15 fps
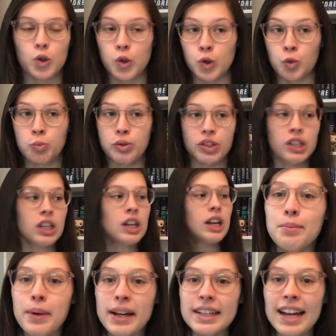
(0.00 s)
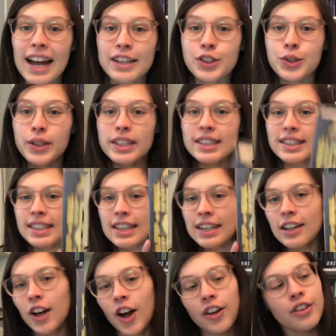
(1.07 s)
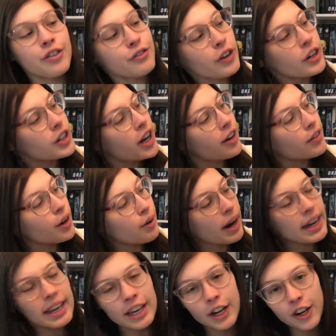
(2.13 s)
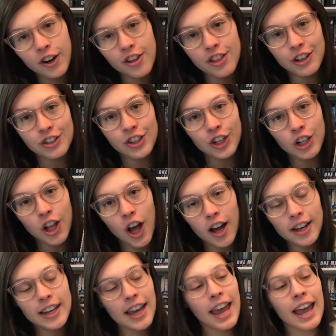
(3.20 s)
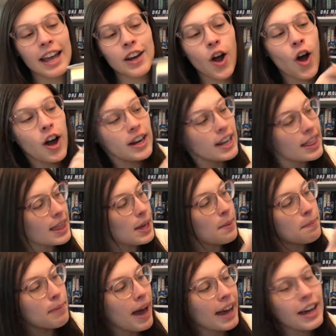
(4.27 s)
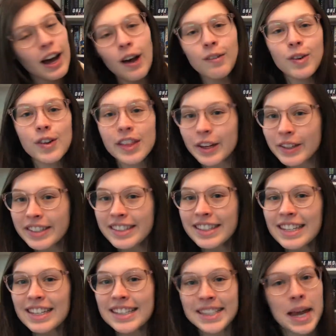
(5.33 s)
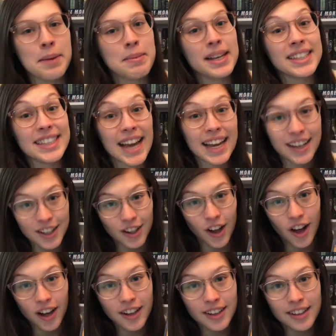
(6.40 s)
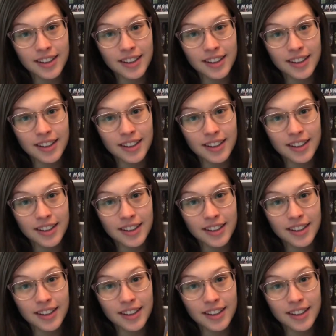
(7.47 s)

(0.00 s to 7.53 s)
Oops. But as you can see, on the front cover right here, there's a clock, and on the back cover, there is the same exact clock.